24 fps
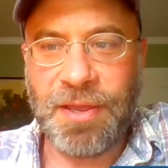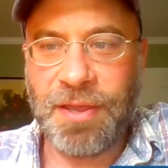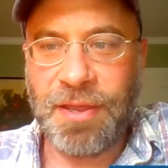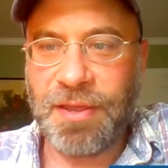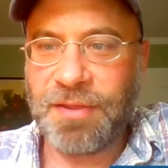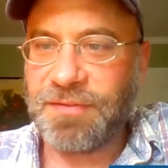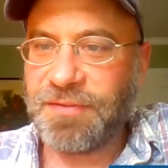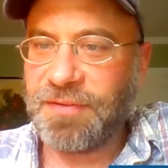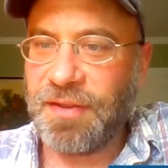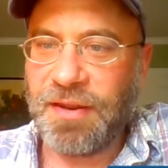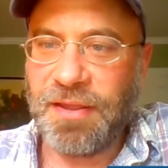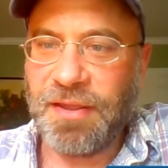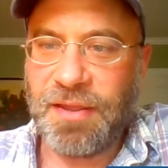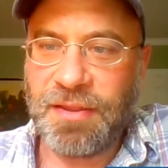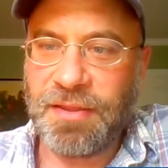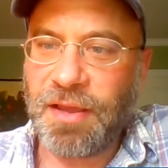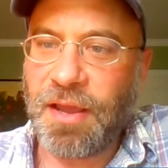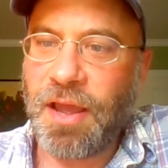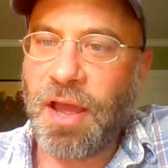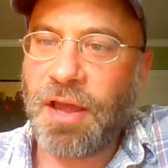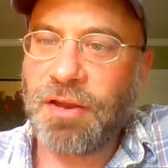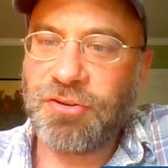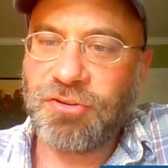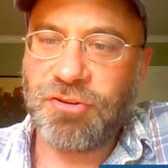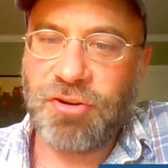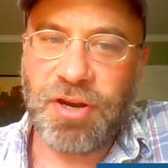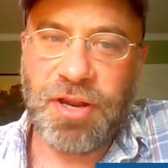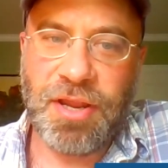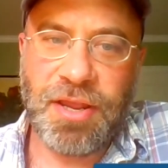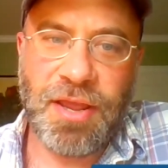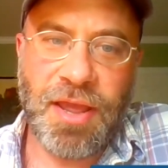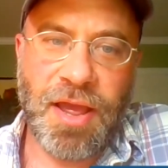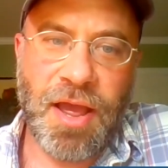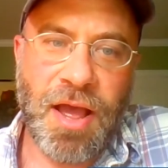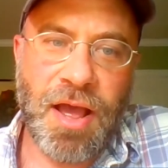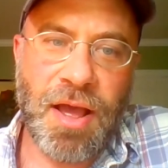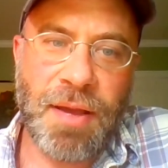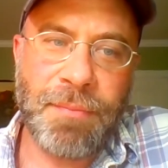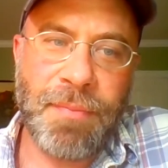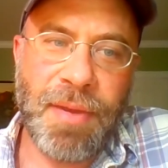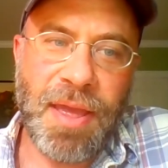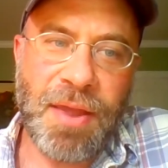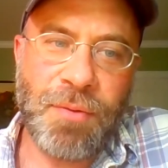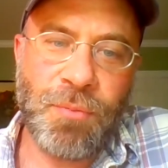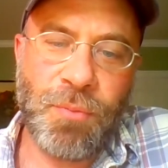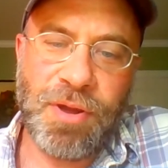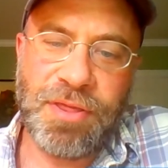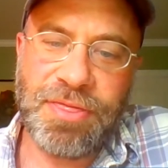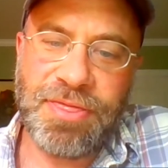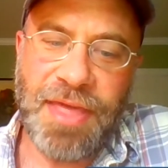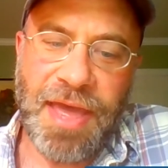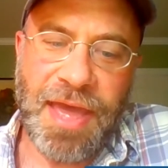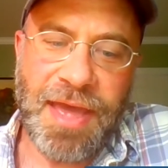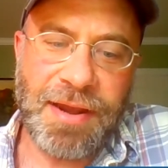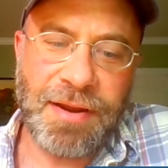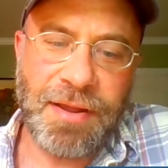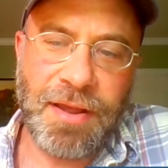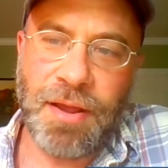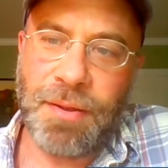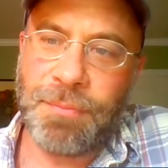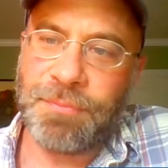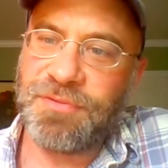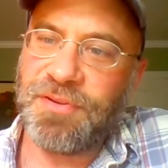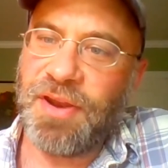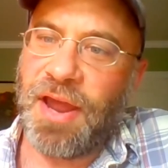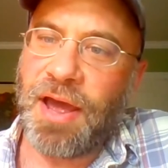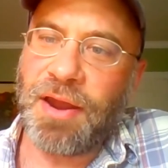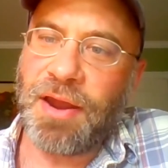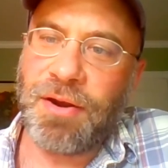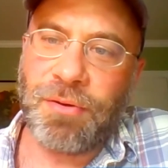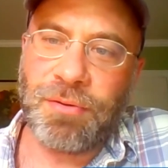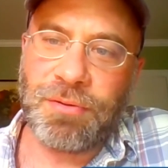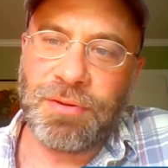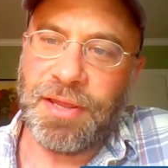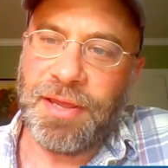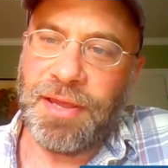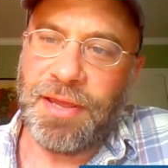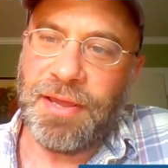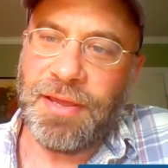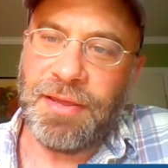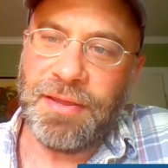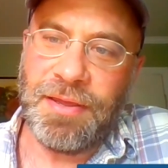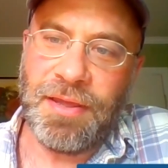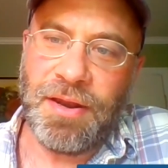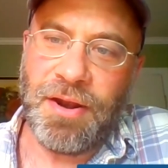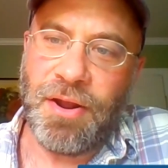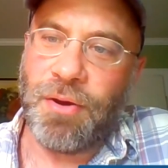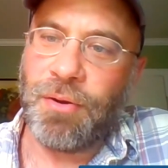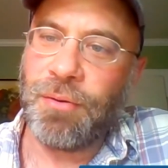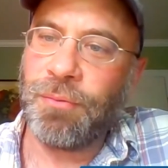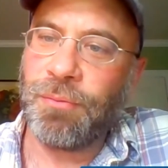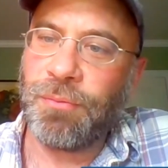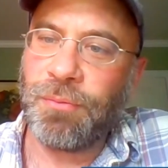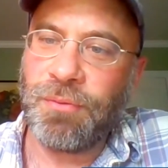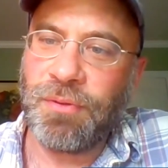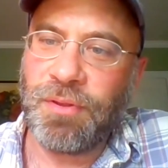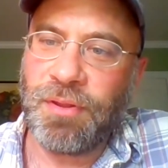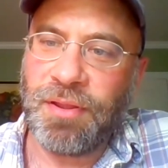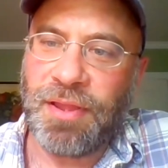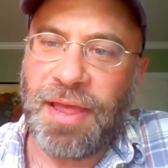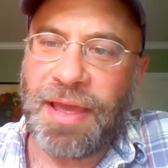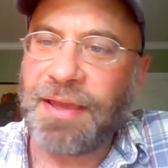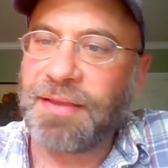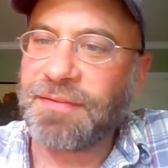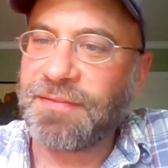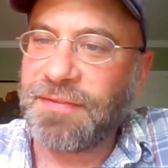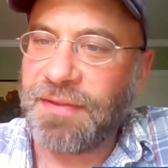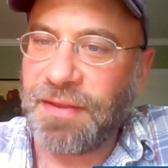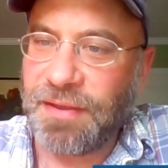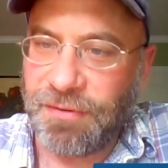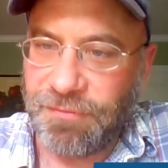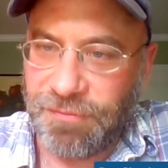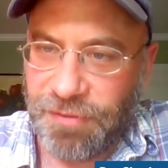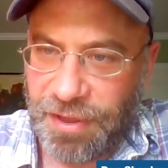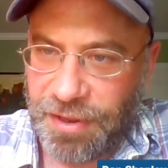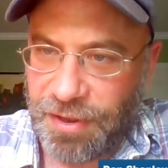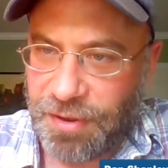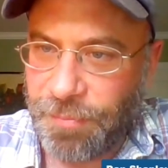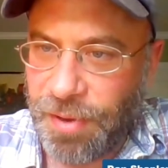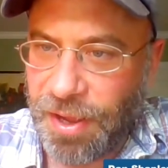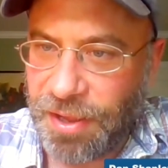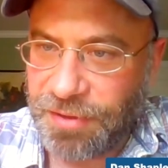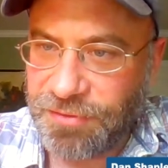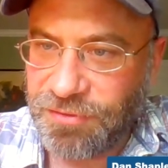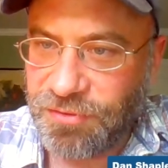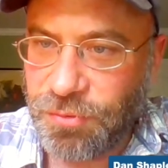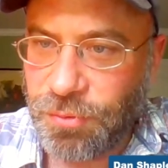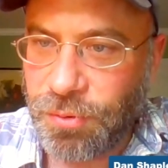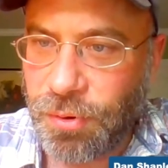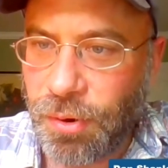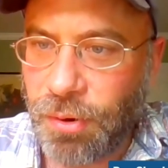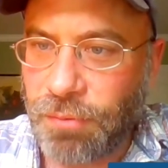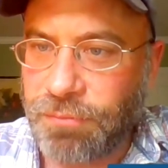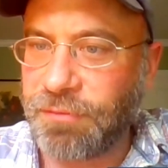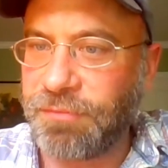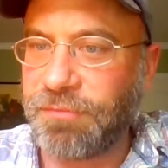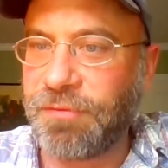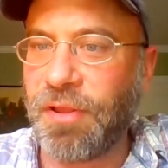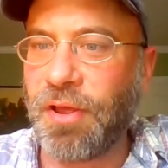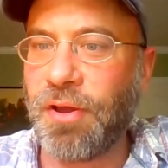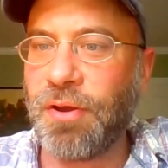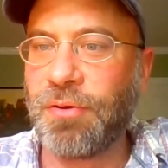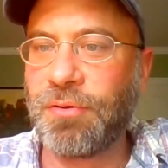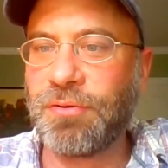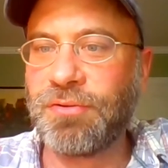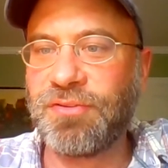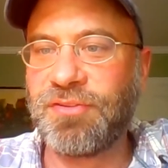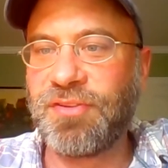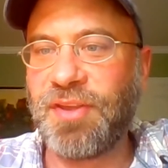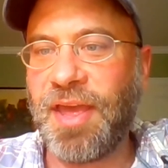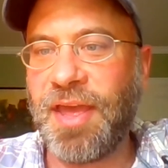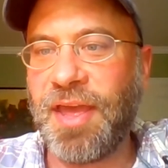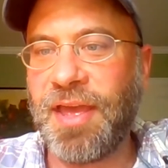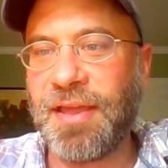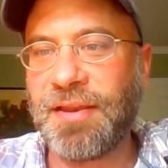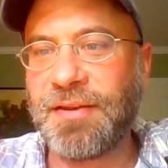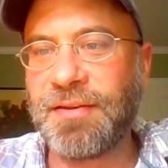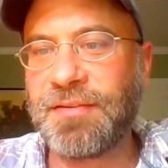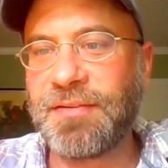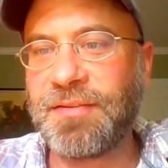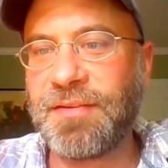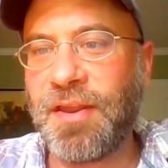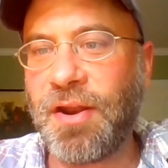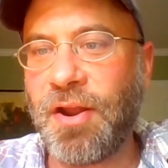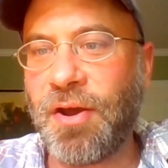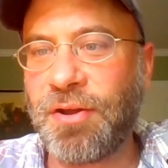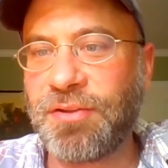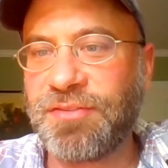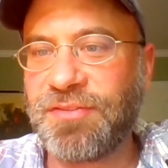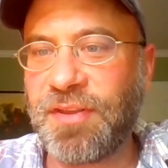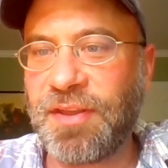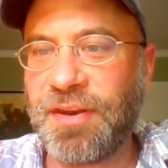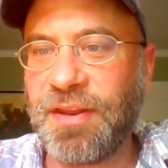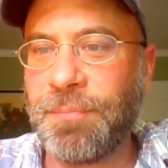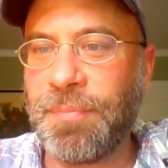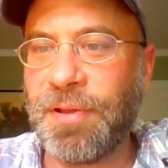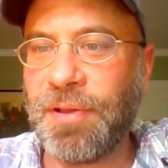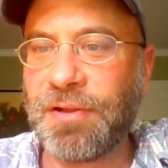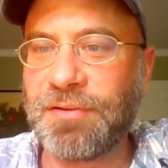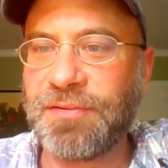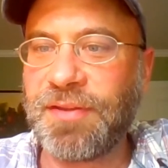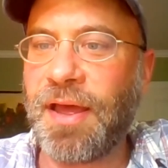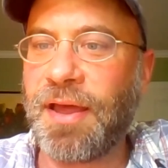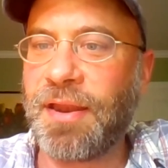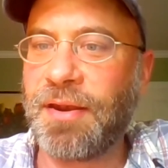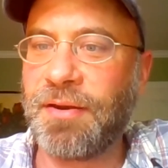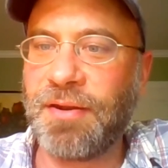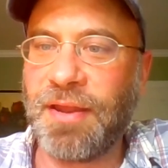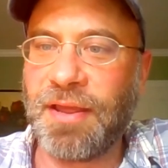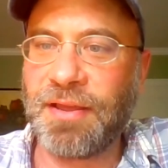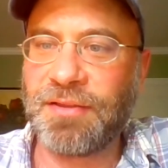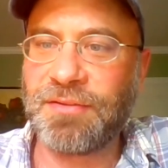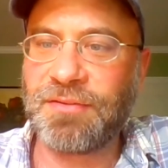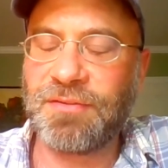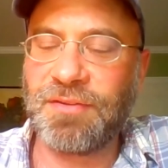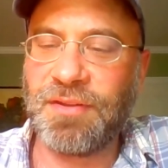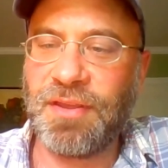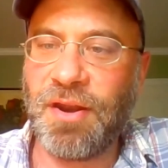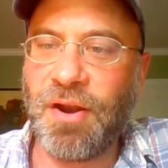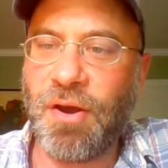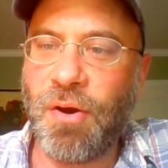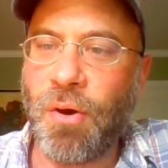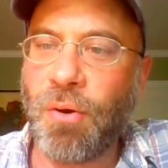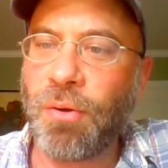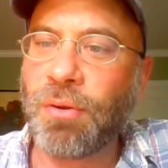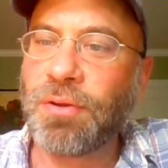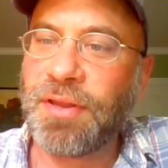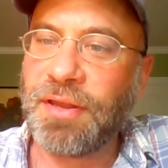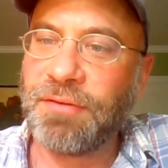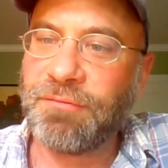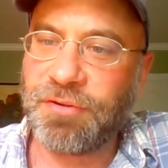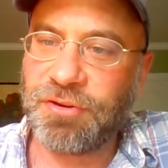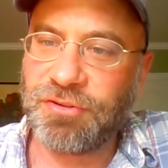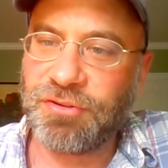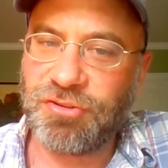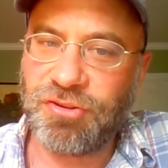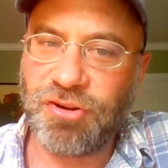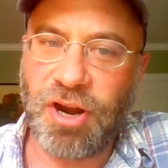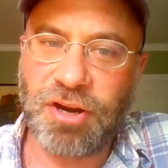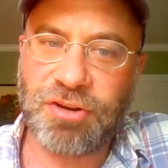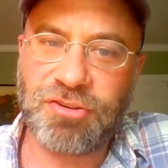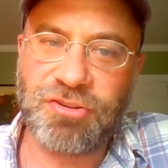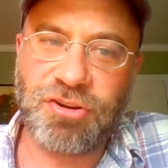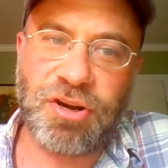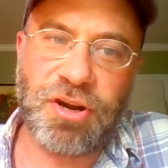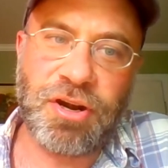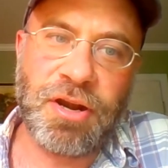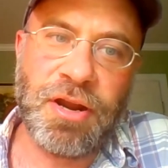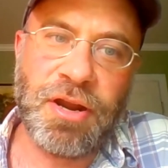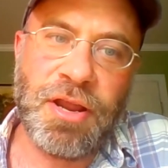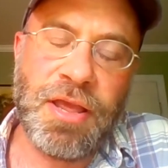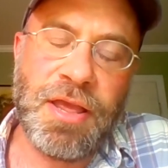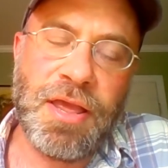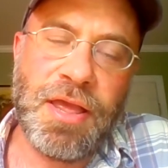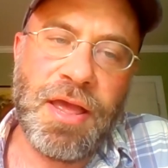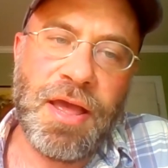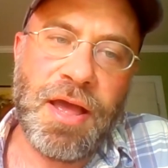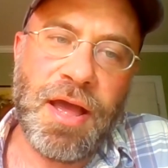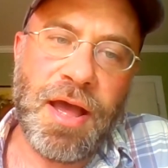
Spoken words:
the biggest city in the country. And with that comes not only, the legacy of like combined sewer overflows and, a city built on, old infrastructure.